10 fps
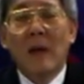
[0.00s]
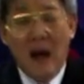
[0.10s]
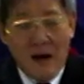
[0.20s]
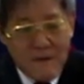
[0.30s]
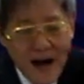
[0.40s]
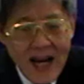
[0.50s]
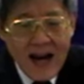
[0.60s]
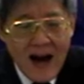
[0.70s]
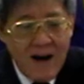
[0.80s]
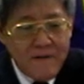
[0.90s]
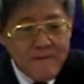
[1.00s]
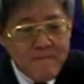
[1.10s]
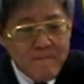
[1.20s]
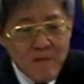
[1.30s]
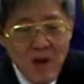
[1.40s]
Funny enough,
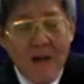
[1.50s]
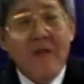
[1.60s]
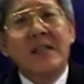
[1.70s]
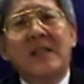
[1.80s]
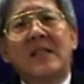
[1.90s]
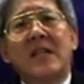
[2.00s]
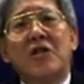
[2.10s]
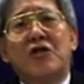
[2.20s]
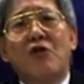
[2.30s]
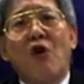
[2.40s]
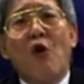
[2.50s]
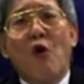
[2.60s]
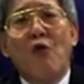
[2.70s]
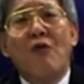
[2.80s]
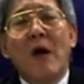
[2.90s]
I've raised this issue
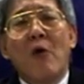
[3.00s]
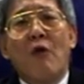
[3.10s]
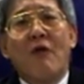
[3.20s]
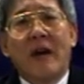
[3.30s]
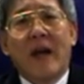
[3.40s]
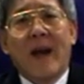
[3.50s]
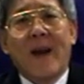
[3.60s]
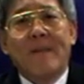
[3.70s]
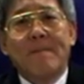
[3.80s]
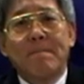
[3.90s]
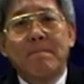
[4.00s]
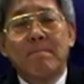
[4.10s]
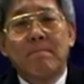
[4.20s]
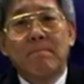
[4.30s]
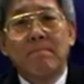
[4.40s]
over and over again.
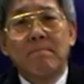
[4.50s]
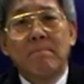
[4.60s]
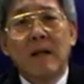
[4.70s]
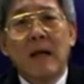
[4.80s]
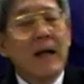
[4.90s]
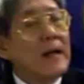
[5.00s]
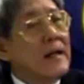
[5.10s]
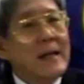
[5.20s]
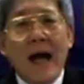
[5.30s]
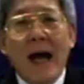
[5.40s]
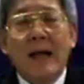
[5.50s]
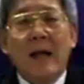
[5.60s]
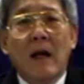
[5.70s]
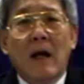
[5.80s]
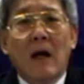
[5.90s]

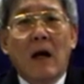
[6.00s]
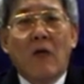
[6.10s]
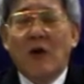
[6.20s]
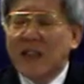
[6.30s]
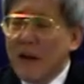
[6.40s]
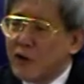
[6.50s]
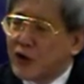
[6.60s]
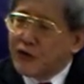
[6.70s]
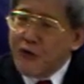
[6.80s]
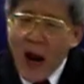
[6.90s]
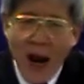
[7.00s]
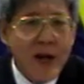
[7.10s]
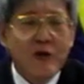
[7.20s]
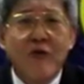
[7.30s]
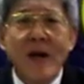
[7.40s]
Yet, for some
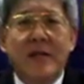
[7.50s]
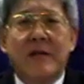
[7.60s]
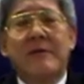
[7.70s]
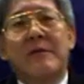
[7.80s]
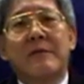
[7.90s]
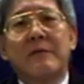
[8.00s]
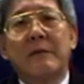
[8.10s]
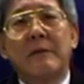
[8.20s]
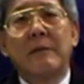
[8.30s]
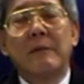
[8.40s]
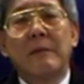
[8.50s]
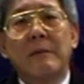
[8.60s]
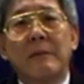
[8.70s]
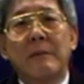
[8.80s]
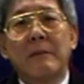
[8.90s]
strange reasons,
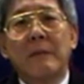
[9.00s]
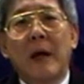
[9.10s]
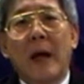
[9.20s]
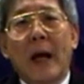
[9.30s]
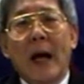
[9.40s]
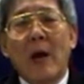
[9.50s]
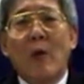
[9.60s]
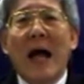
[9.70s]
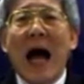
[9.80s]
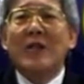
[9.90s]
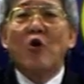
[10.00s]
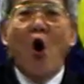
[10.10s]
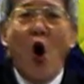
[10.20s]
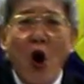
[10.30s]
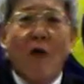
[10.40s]
and I would ask
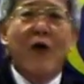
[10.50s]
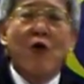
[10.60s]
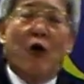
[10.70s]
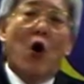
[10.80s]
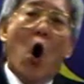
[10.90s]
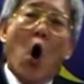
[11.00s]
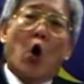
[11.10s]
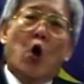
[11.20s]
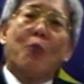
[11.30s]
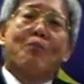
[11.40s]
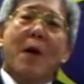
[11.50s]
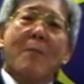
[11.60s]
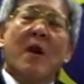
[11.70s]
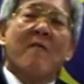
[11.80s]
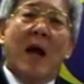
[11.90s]
all of you, good
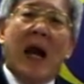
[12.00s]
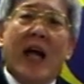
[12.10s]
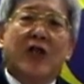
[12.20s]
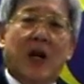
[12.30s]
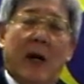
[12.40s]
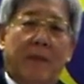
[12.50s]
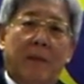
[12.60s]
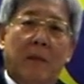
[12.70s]
people of Malaysia,